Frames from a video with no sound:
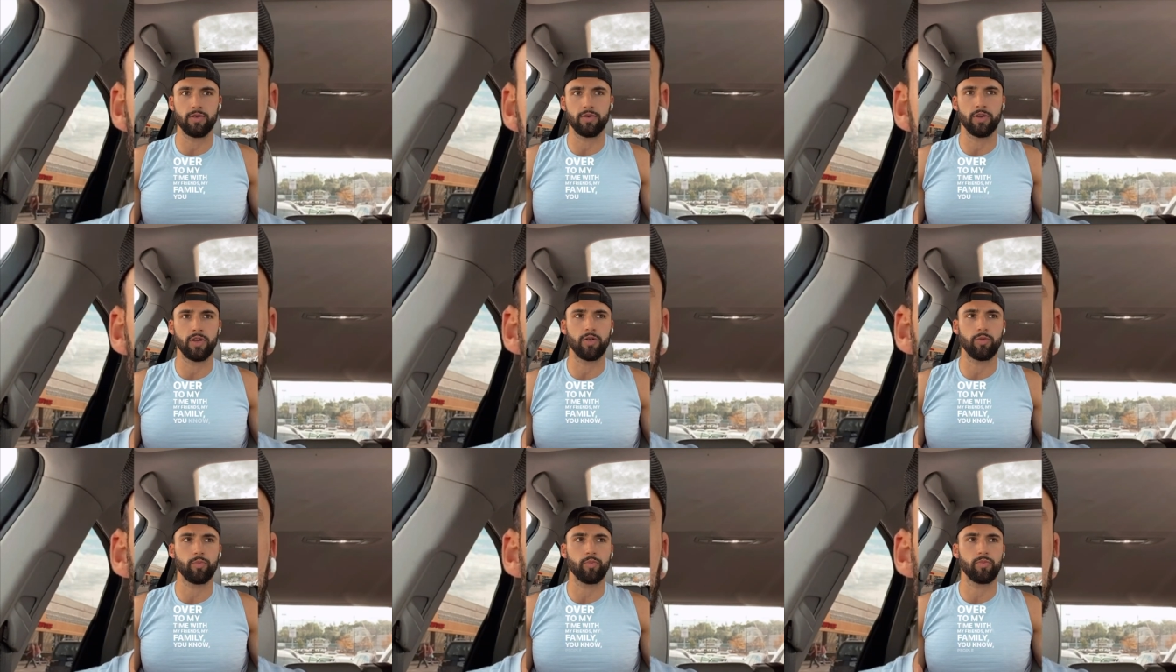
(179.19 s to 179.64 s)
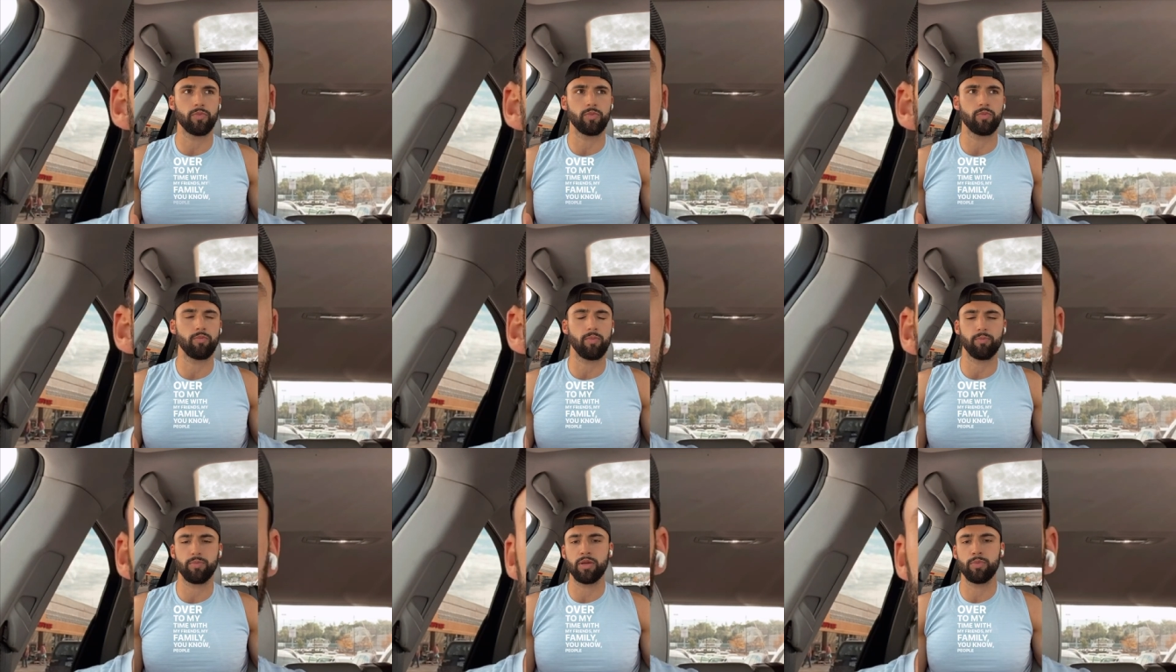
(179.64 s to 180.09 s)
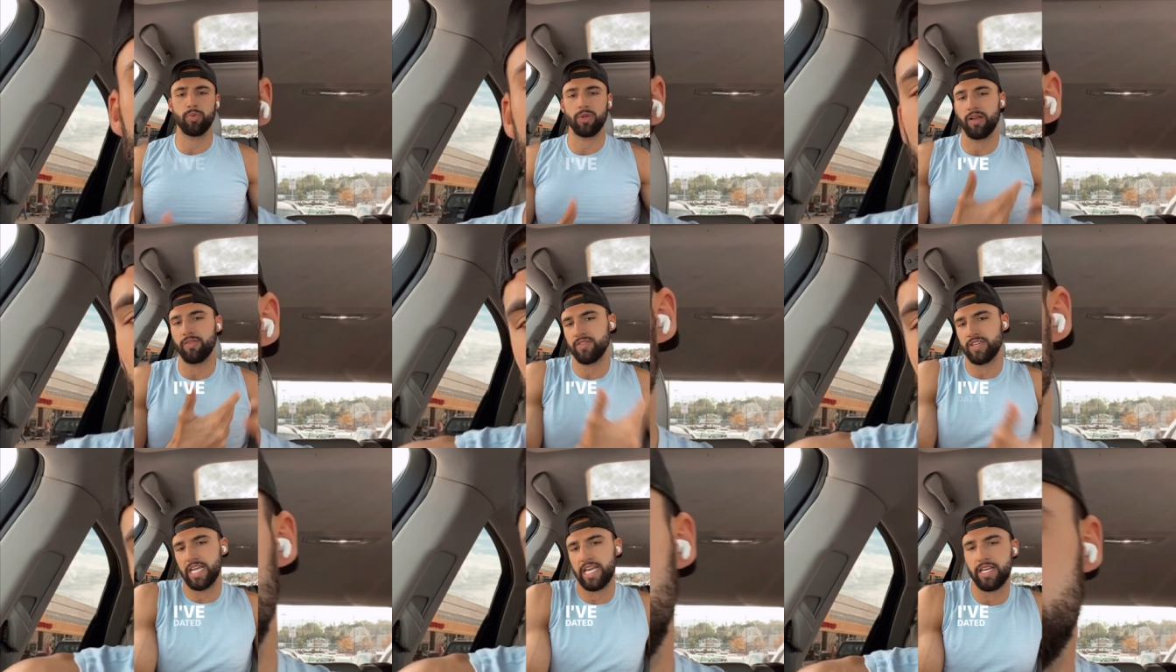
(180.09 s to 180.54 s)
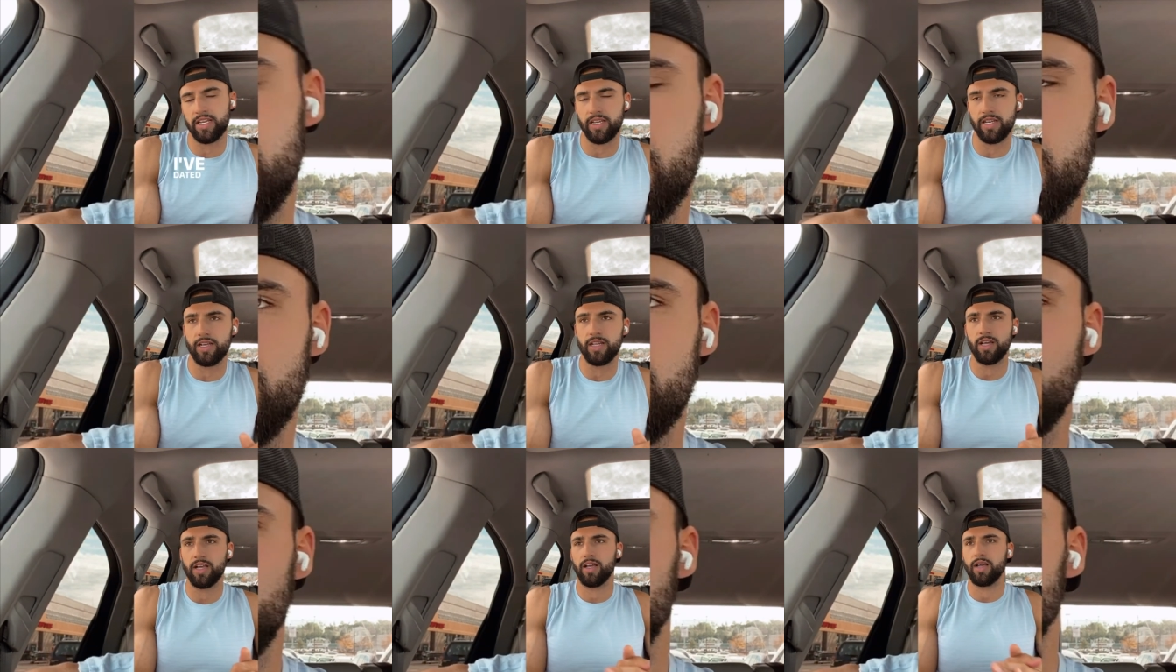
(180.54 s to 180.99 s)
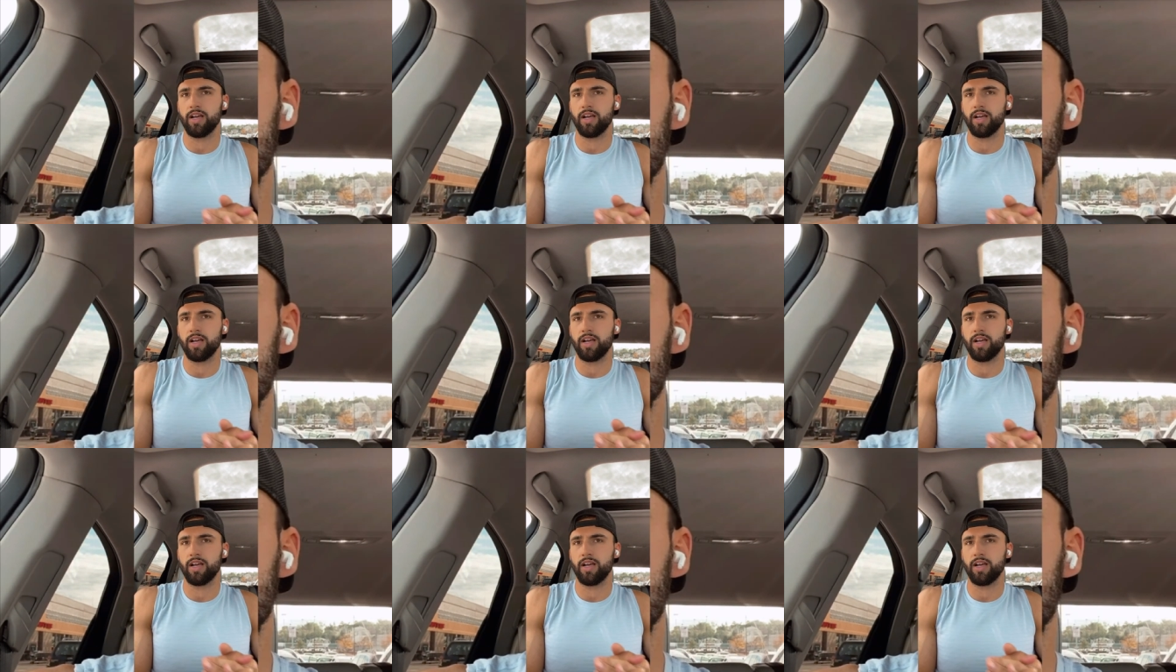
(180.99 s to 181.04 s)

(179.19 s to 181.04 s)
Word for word: you know, people I've dated.